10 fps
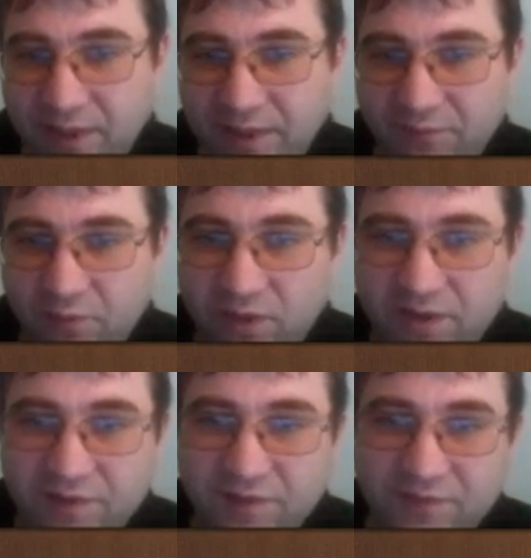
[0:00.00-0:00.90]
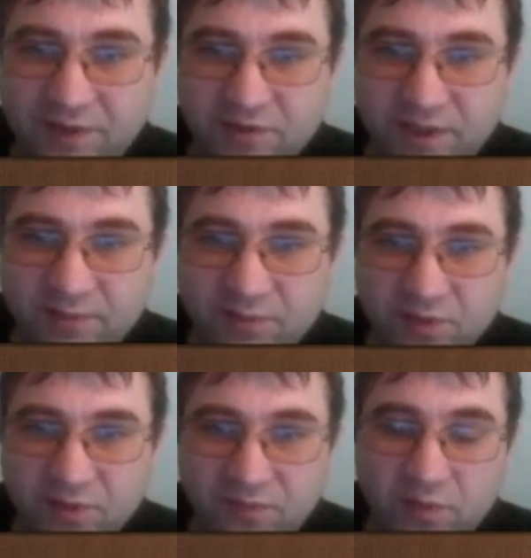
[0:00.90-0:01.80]
a4 is if they try the
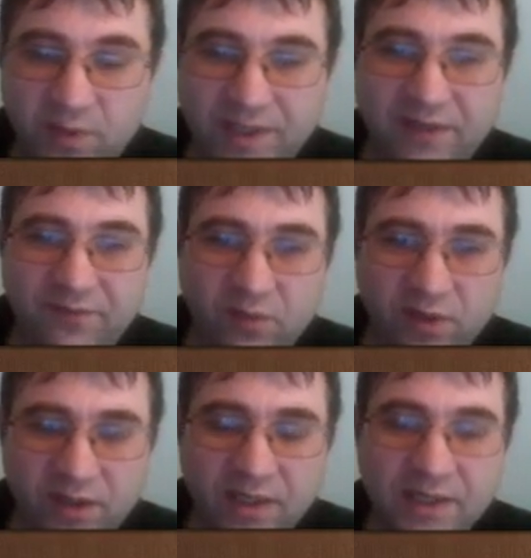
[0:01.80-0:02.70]
move queen a4,